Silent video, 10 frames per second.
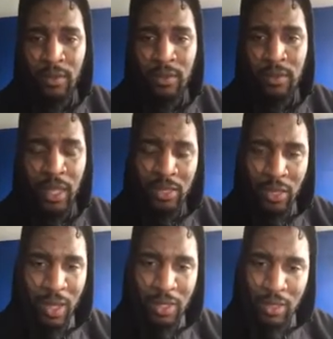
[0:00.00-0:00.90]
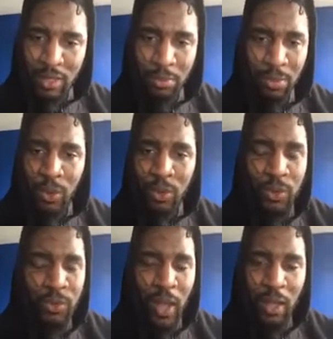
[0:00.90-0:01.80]
They trying to, bro,
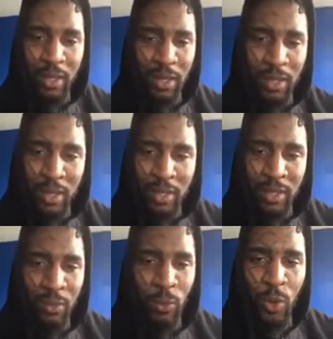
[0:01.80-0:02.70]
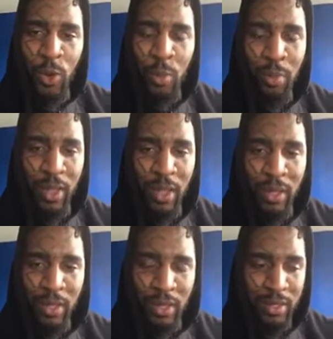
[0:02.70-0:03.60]
you not looking at the wordplay of
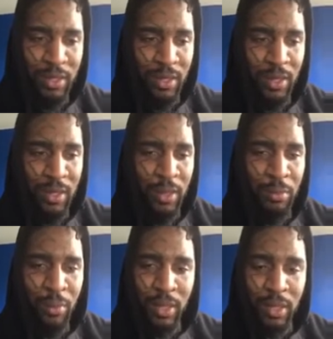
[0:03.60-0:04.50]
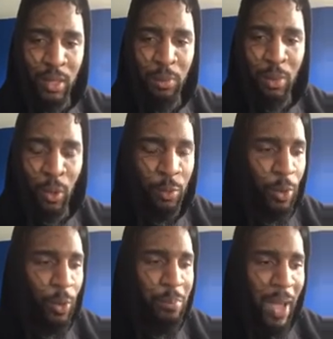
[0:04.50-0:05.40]
this. Mister
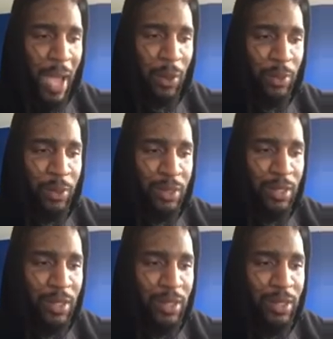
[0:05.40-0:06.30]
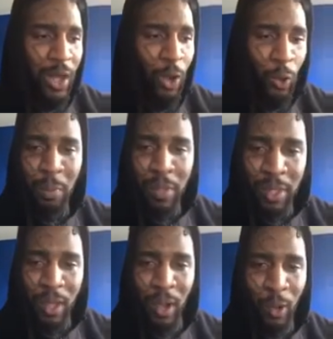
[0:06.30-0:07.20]
Popo backwards is O
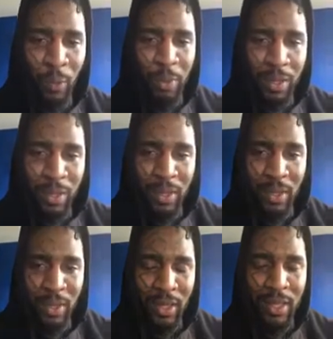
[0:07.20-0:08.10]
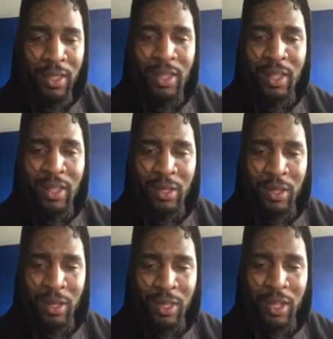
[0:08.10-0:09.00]
P O P. He
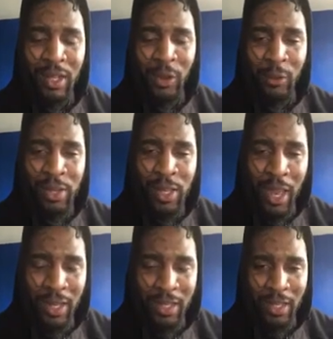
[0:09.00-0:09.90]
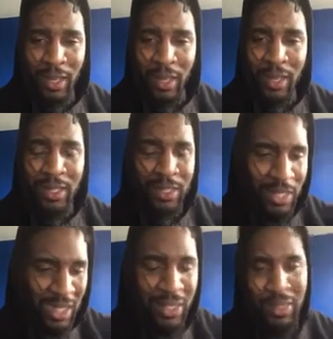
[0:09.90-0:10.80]
literally a created, he
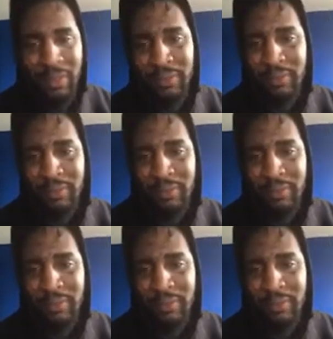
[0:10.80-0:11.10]
cheating.